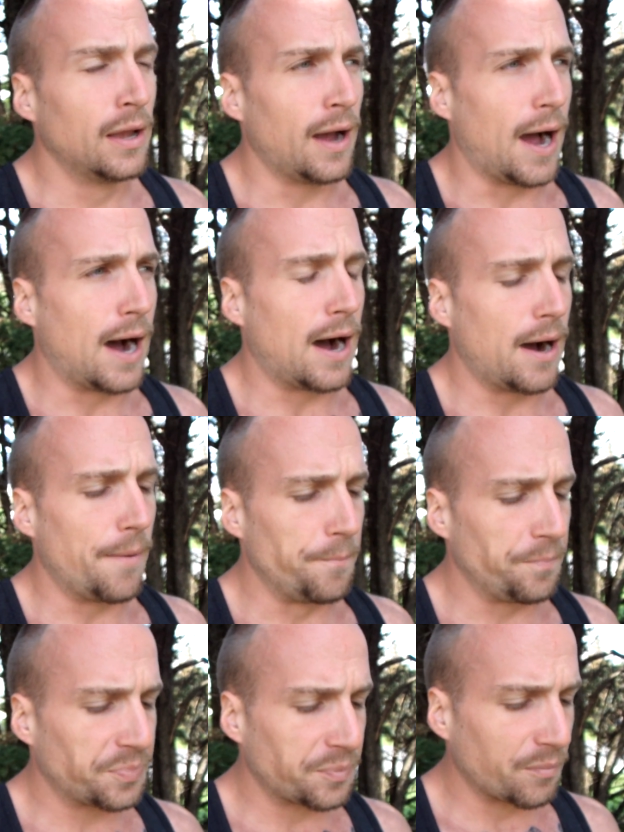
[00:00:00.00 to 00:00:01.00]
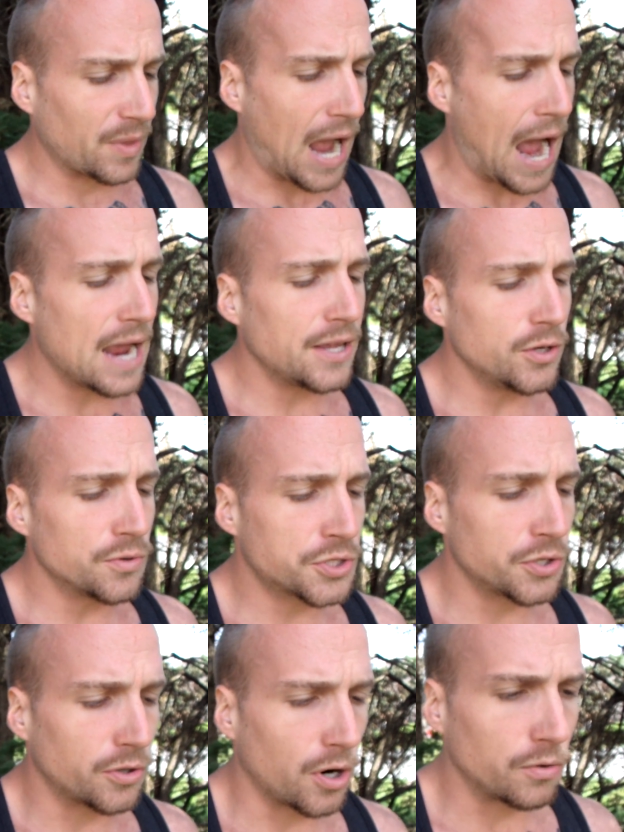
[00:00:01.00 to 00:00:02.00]
I used
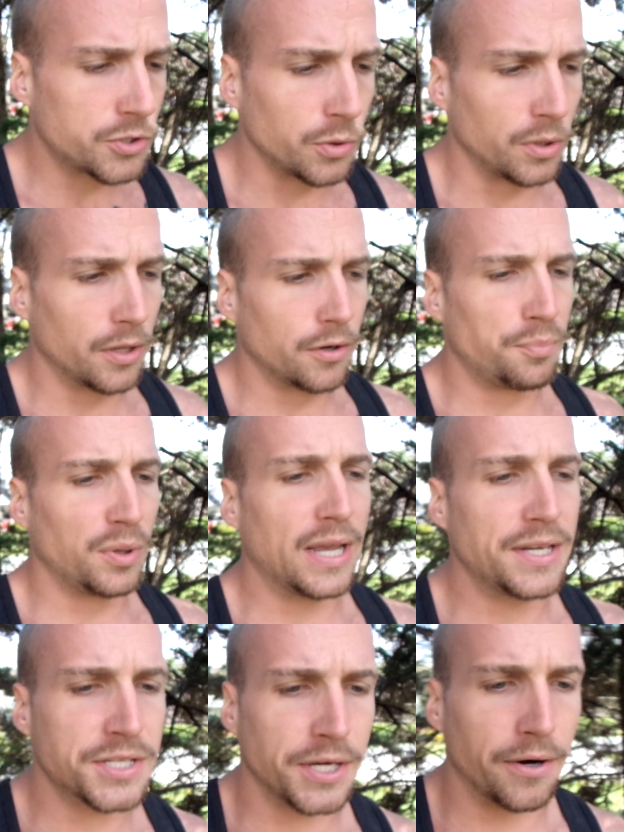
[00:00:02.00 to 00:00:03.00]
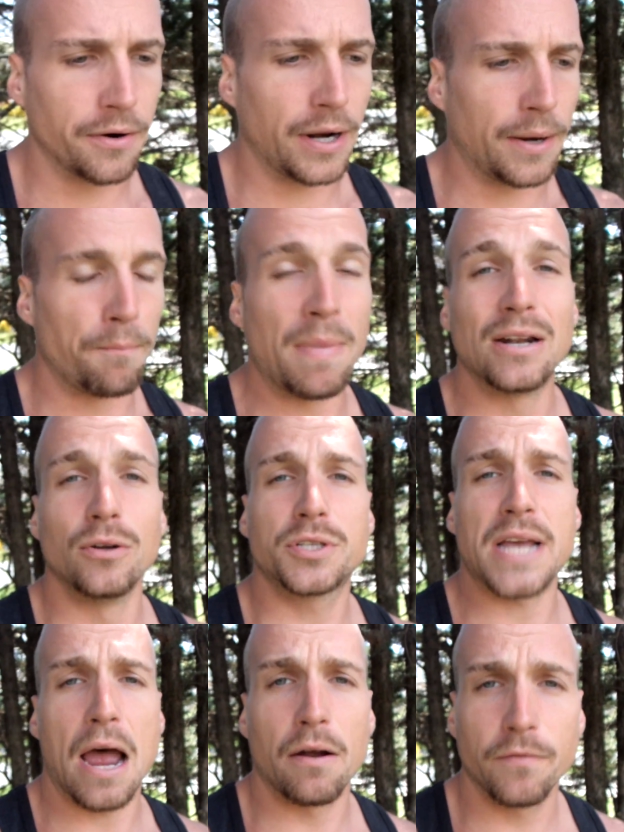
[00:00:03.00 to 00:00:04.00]
to go to a little place here in
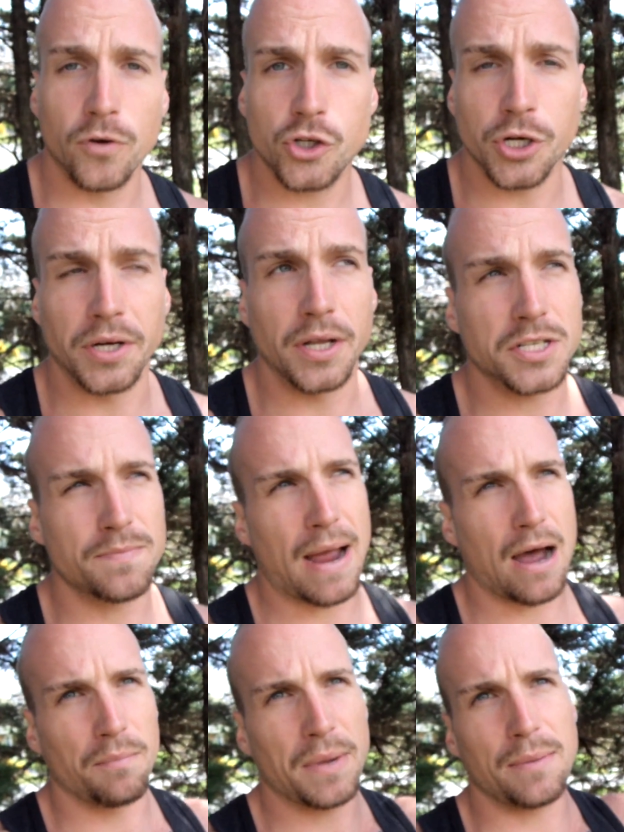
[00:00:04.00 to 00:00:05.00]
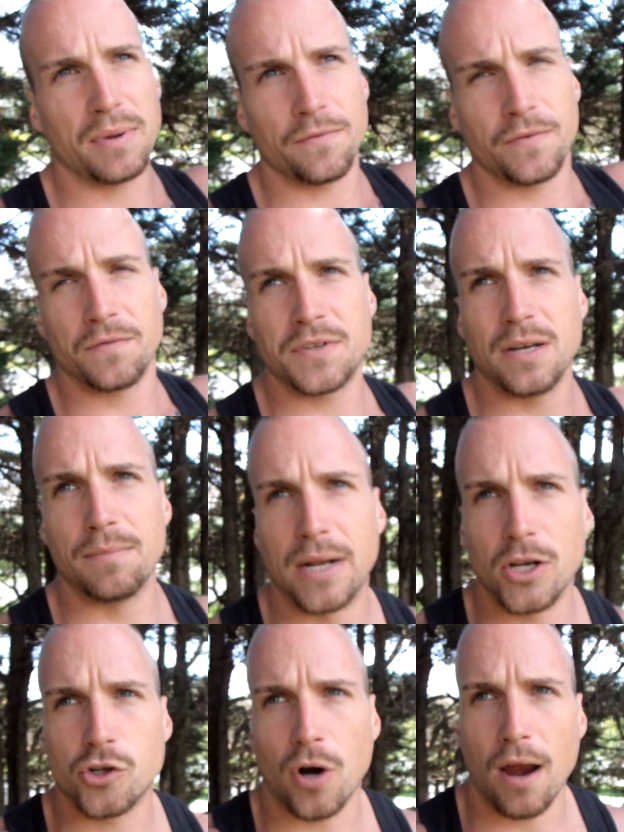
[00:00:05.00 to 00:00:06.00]
Middletown, Virginia. It's about maybe
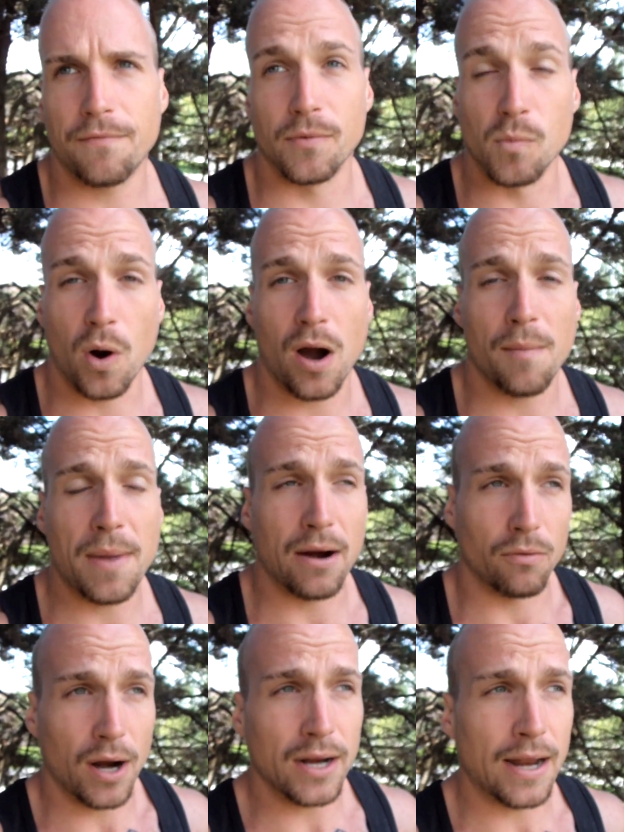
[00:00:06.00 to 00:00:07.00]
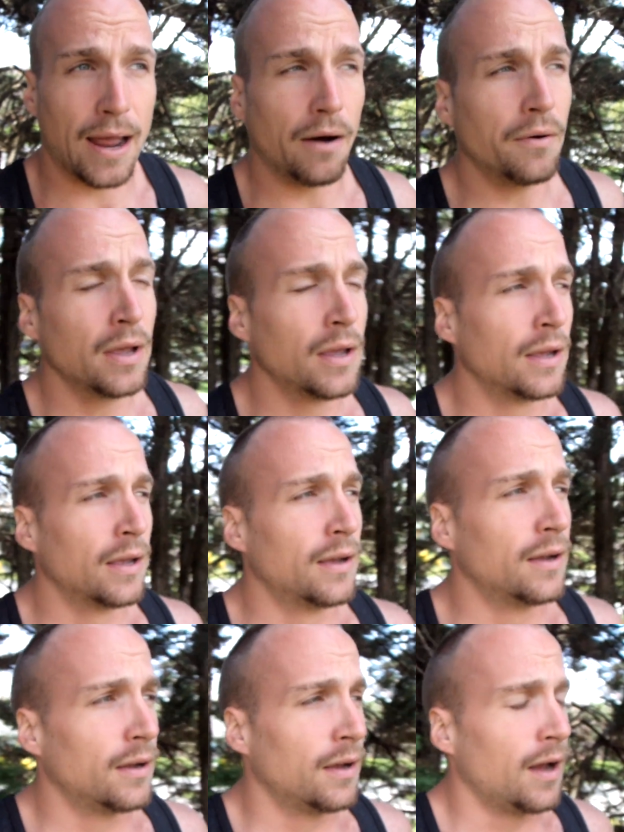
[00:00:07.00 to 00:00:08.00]
15-minute drive from where I'm at right now,
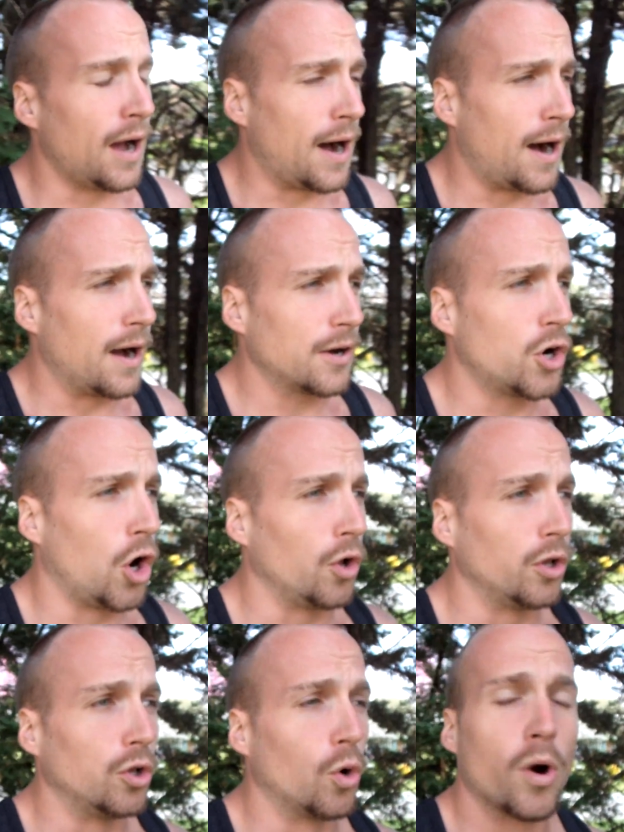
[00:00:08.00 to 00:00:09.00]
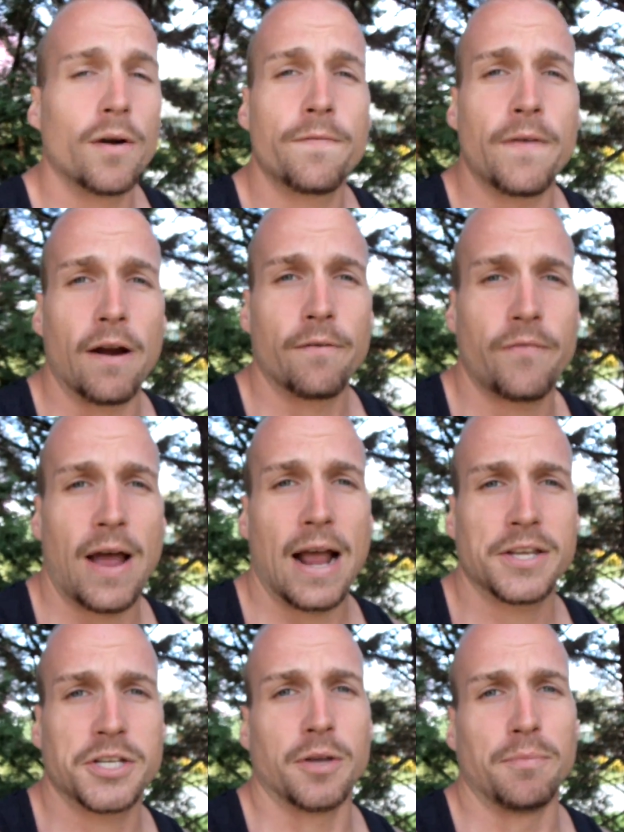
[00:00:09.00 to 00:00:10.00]
called Lord
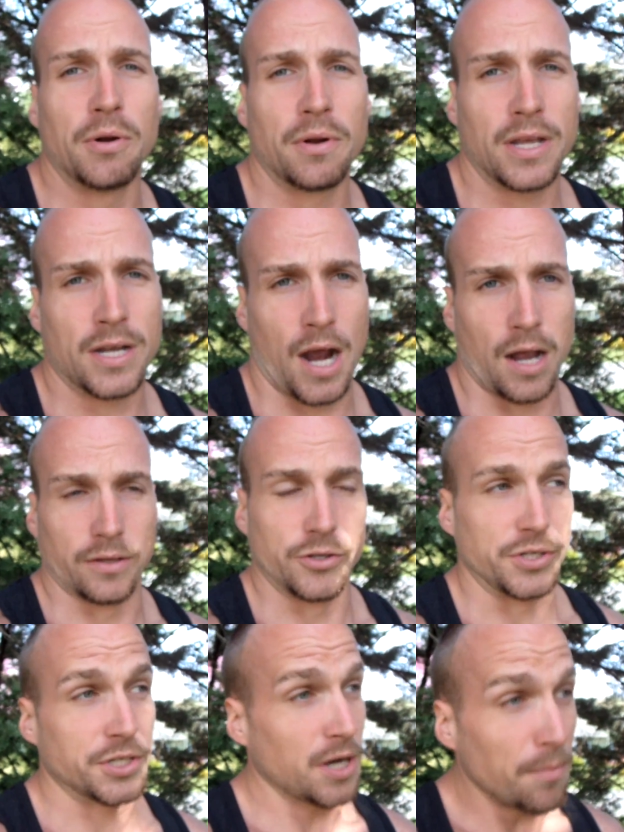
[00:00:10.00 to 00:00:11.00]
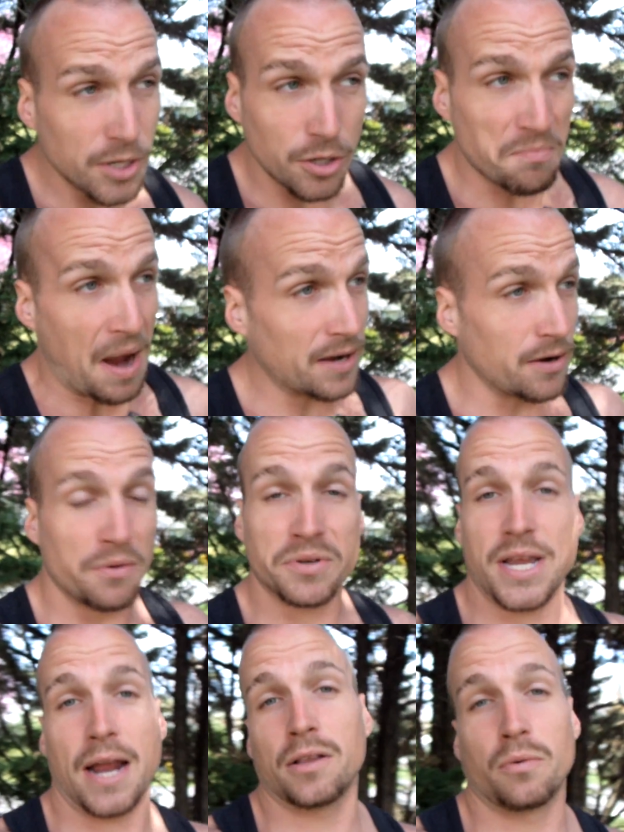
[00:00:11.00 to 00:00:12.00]
Fairfax Community College. And some of you might know
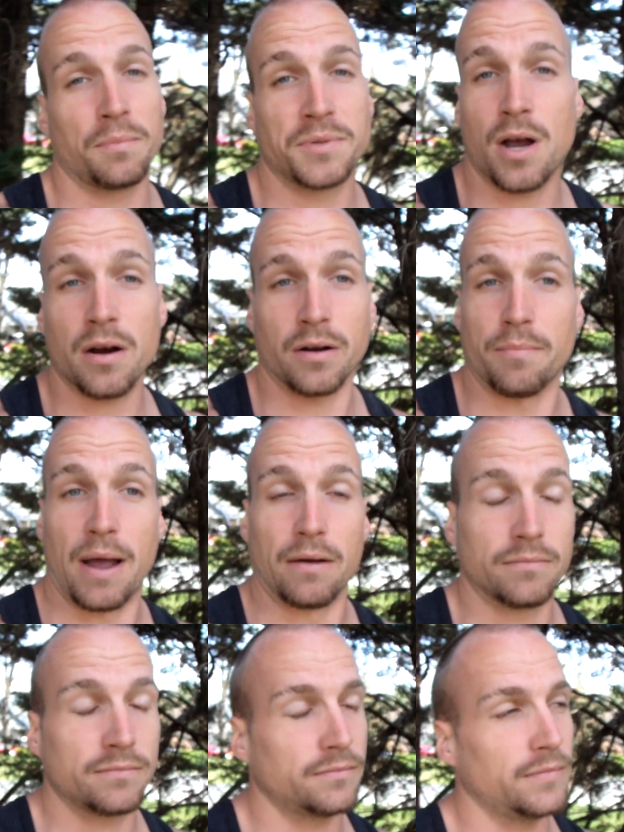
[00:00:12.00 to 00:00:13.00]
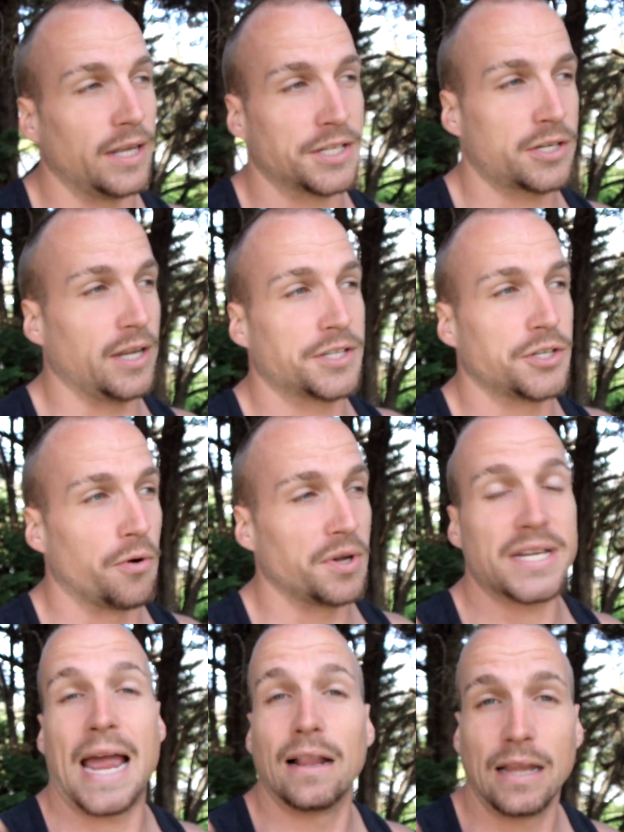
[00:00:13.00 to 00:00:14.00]
exactly what I'm talking about. It's known
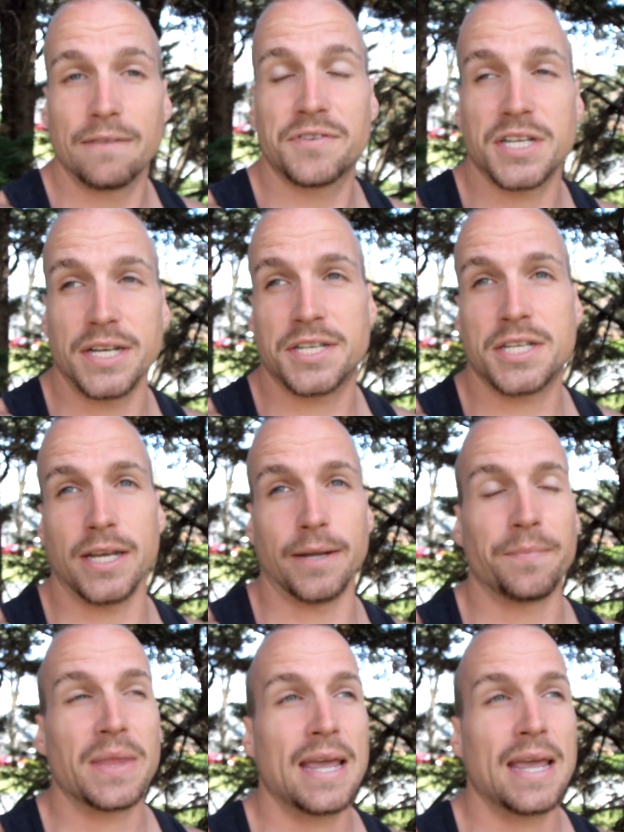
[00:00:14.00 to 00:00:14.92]
as LFCC.